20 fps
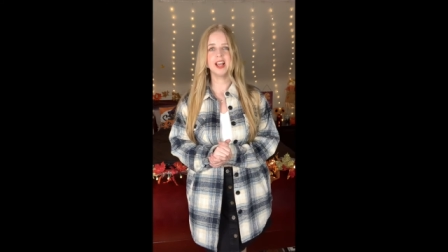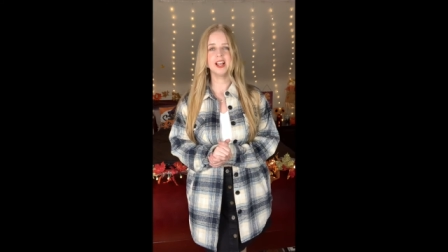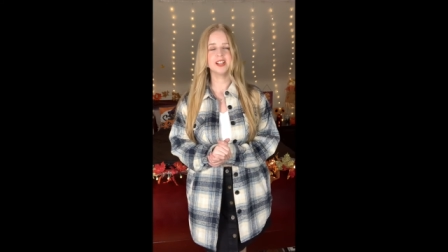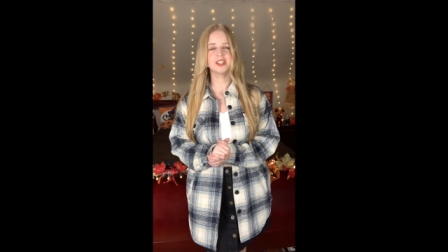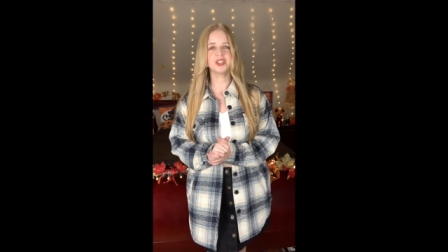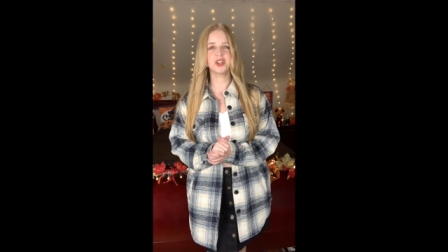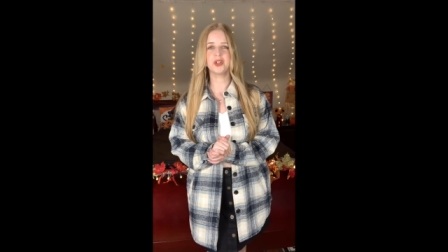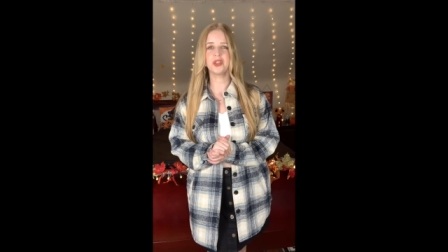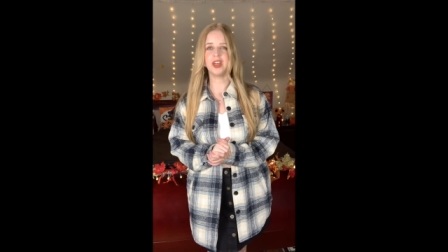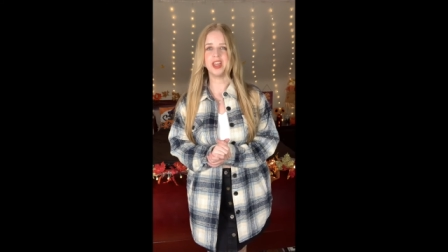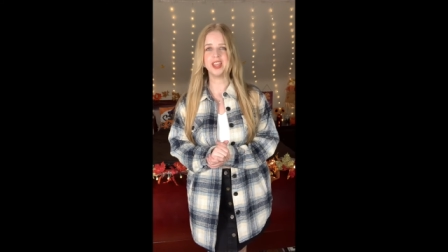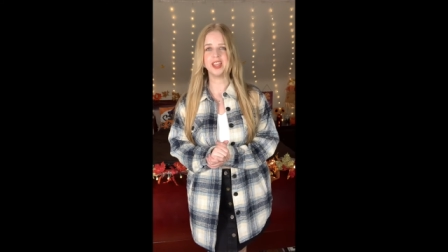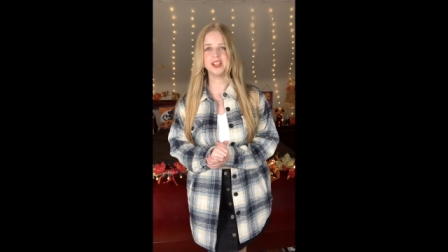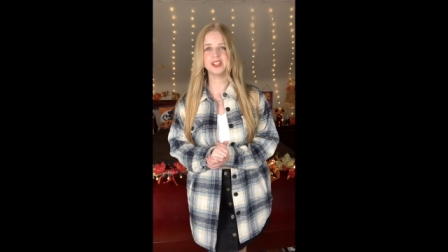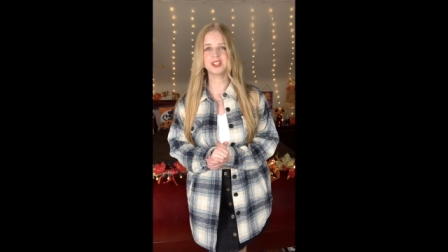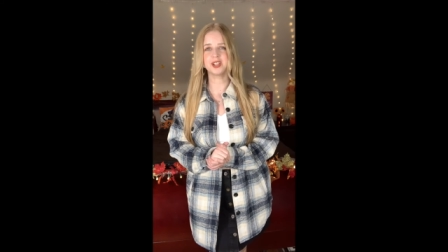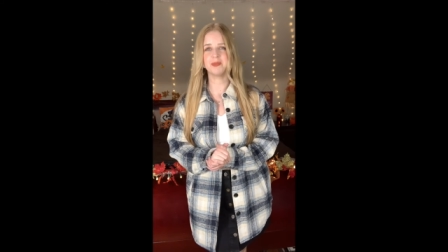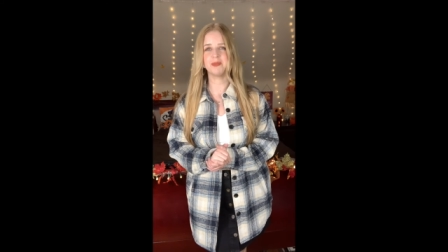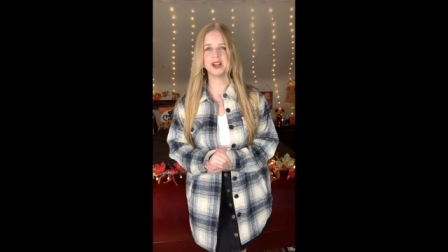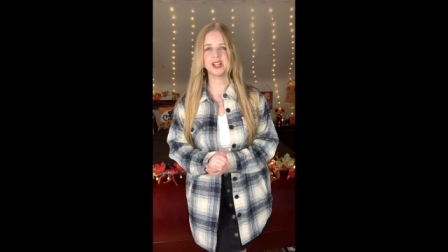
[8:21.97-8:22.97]
So thank you
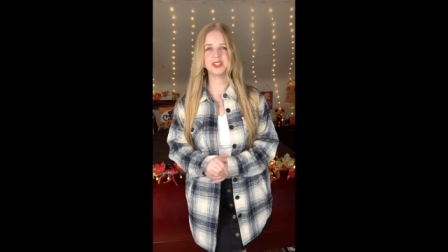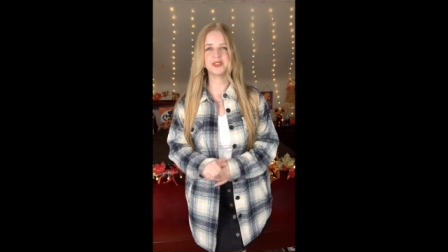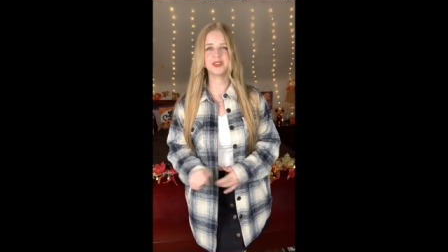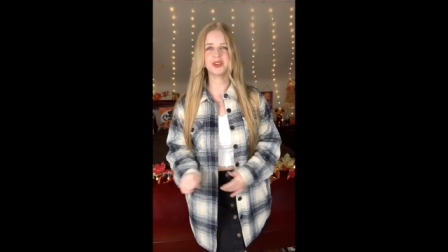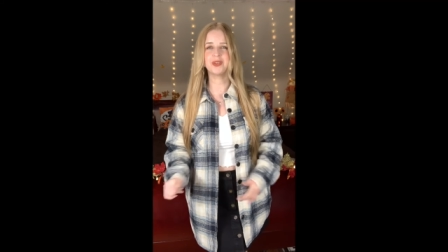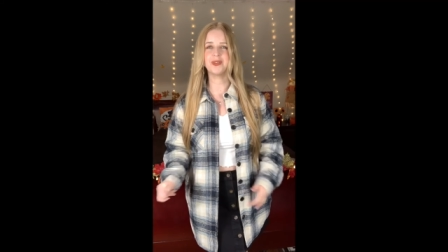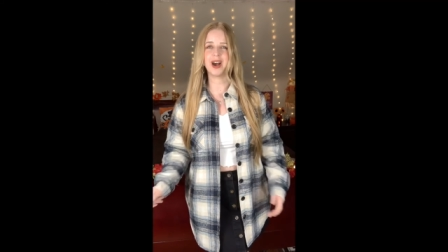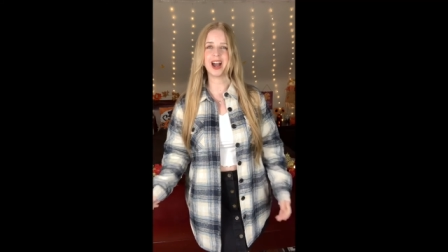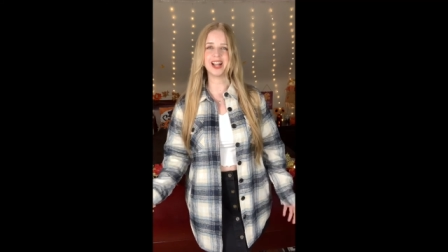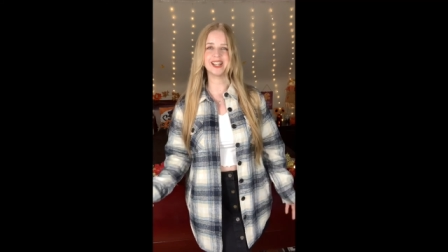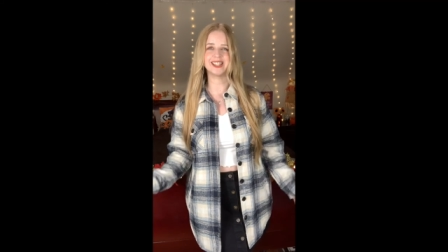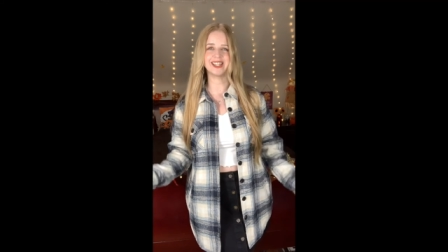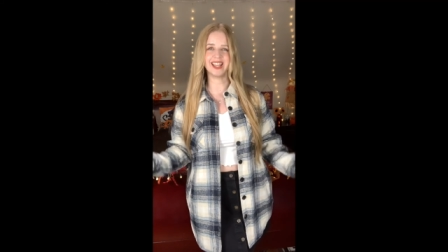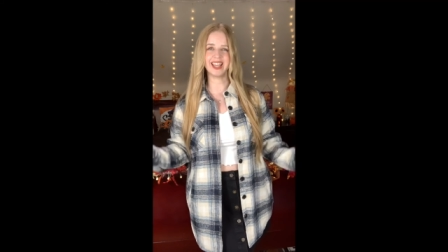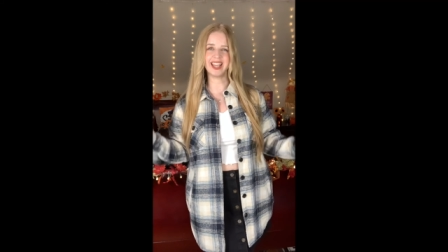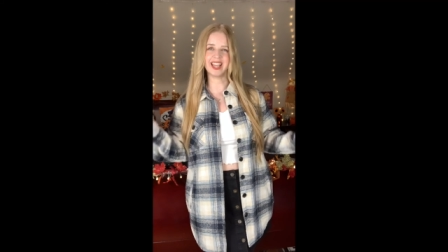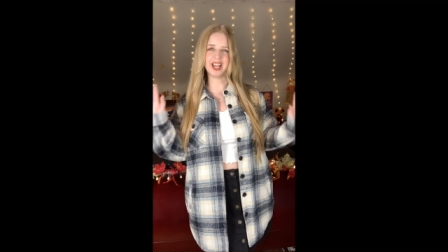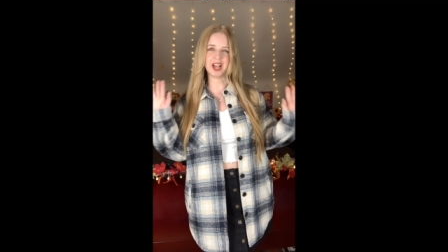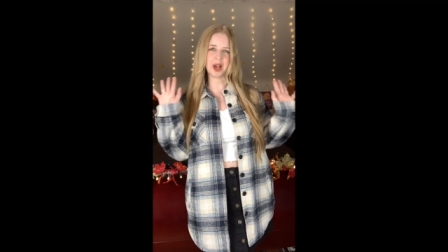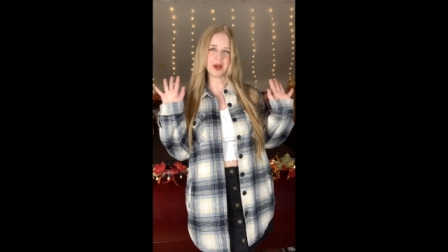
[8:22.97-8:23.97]
so much for
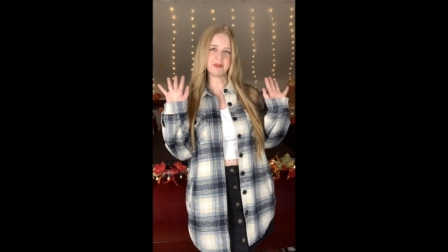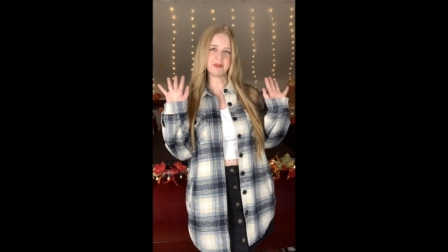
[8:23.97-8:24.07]
watching.